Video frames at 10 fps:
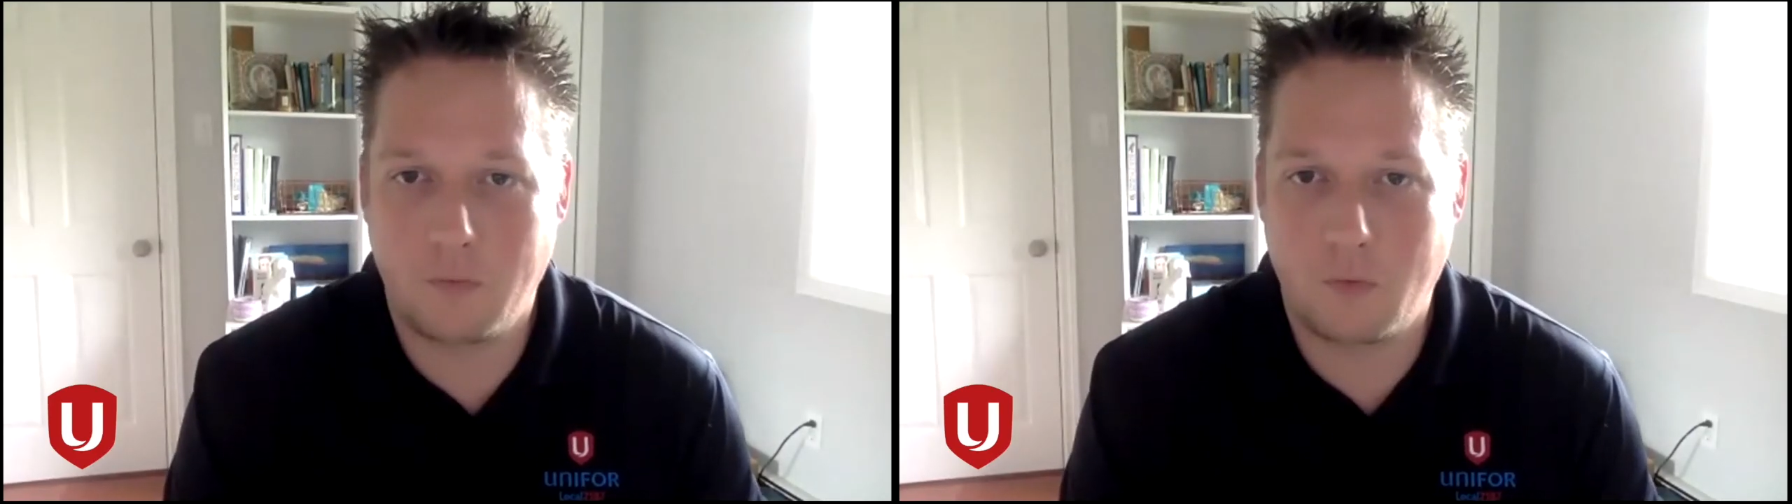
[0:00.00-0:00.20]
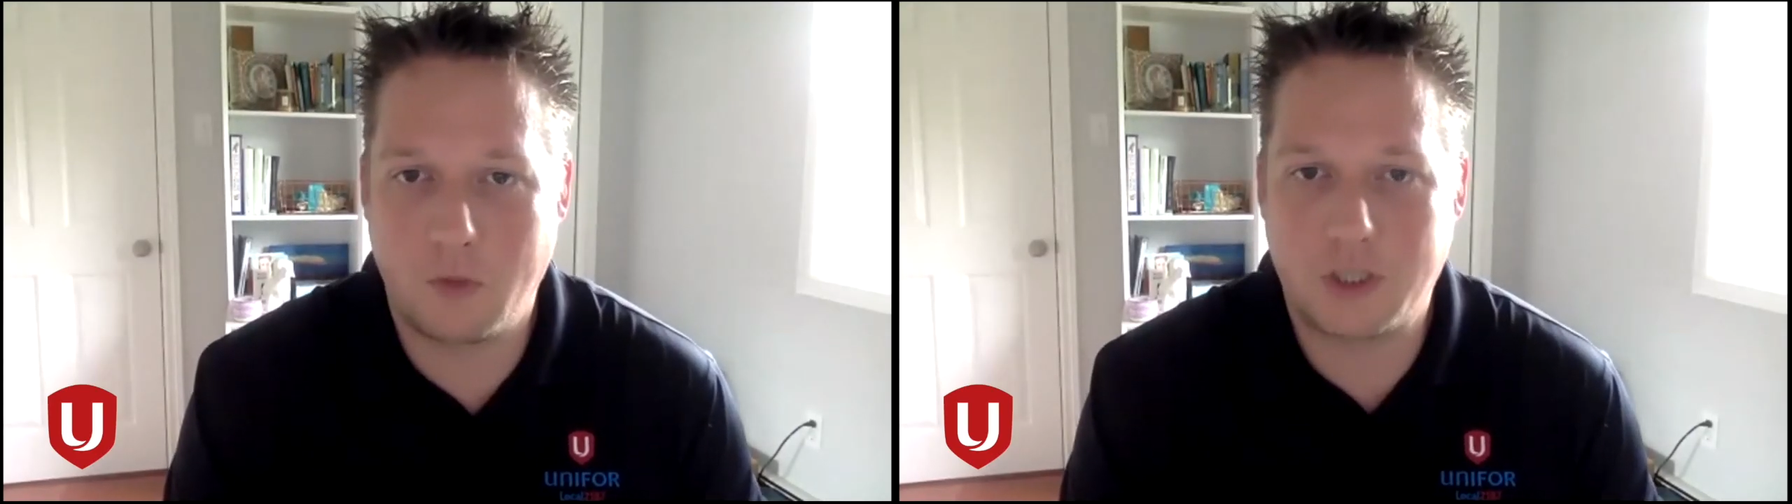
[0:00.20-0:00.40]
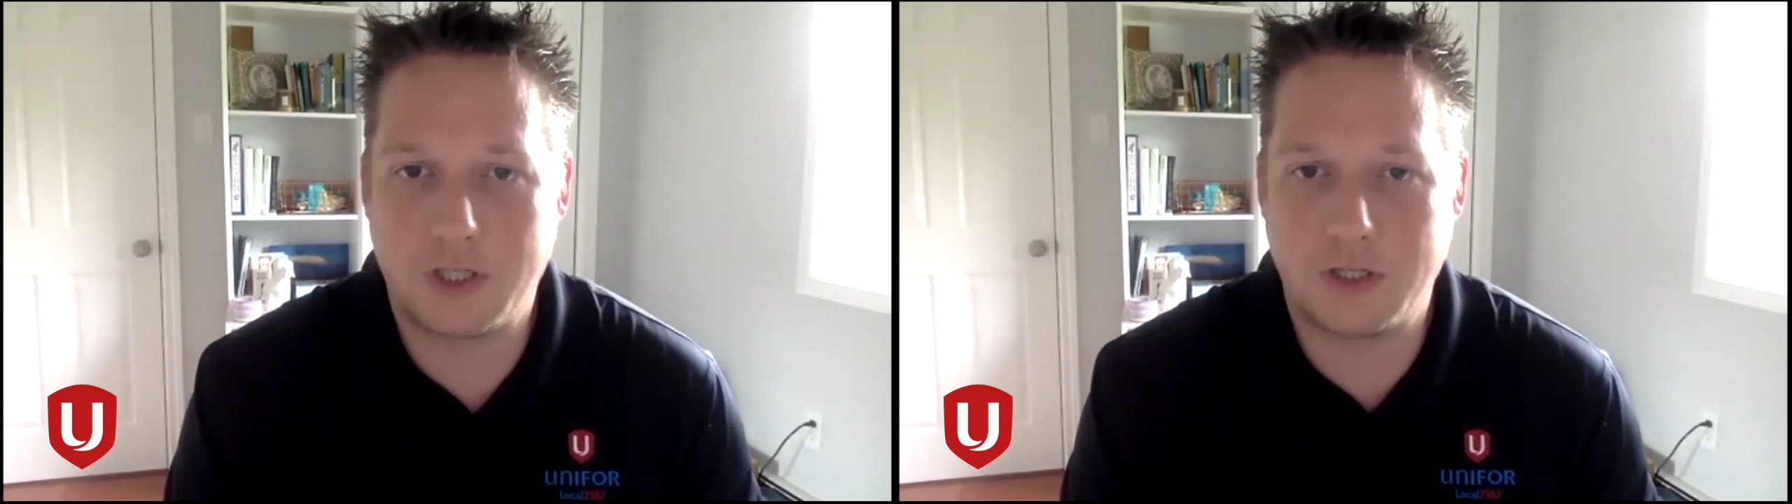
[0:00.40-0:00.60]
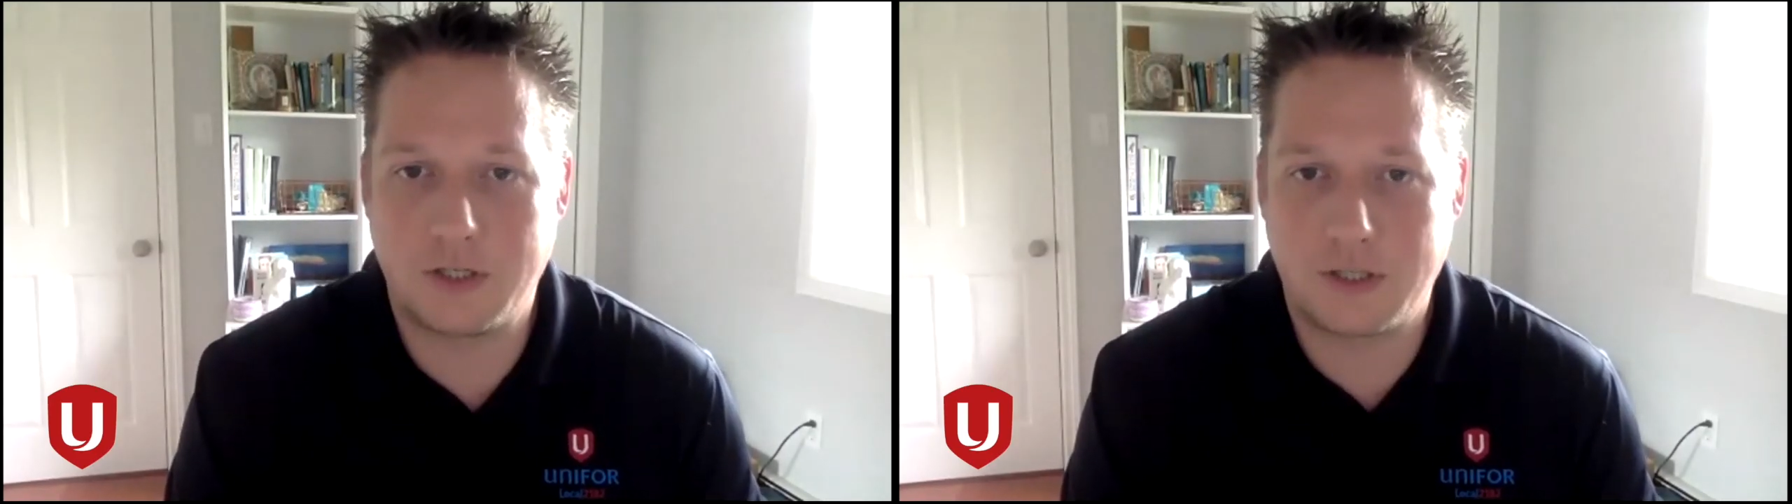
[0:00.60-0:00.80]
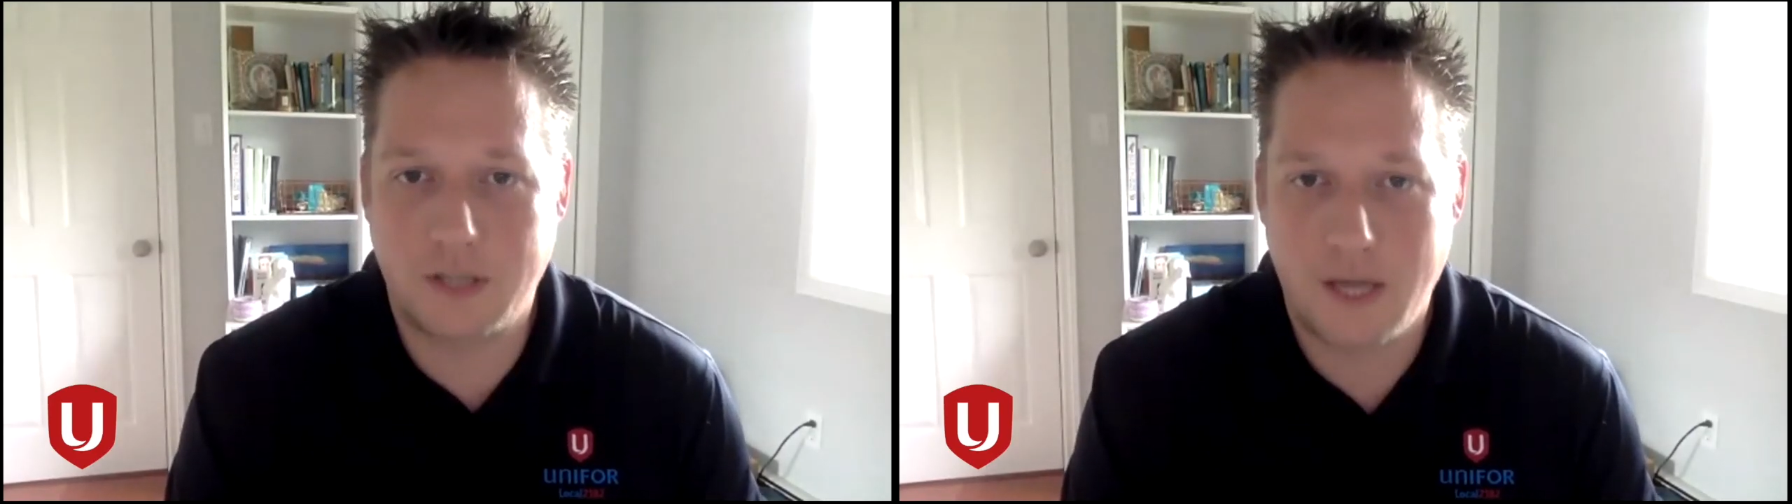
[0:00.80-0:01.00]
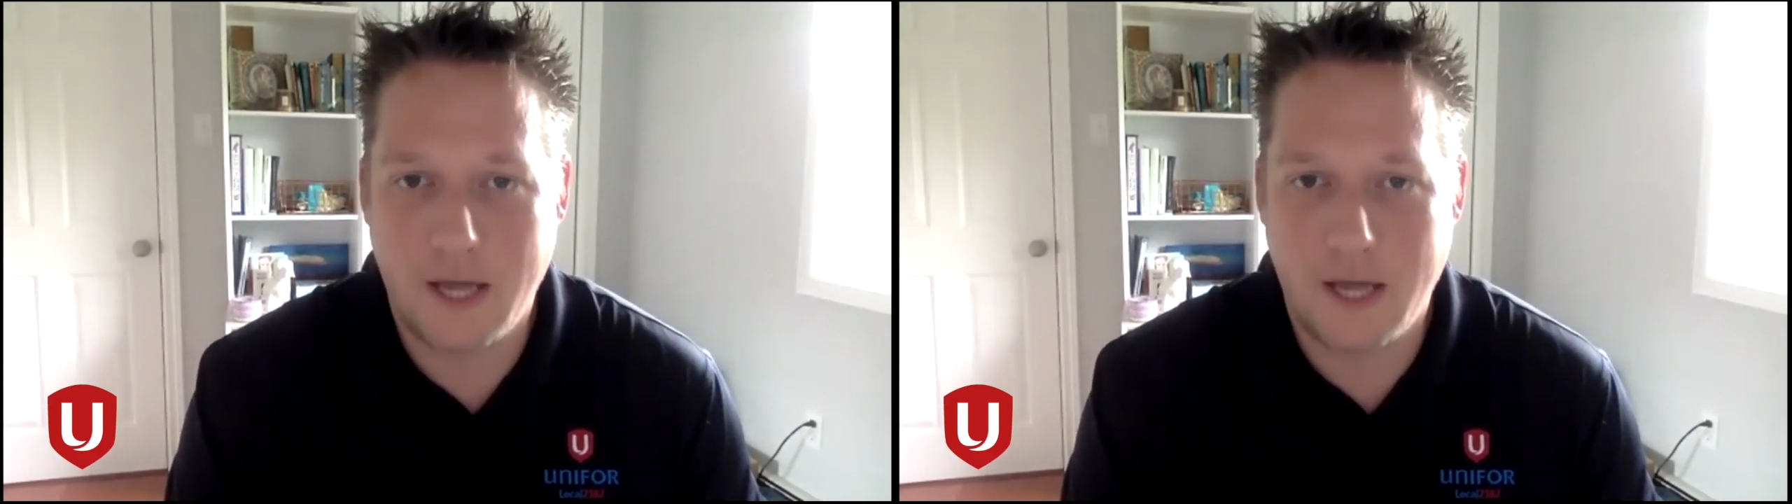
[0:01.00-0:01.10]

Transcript: which is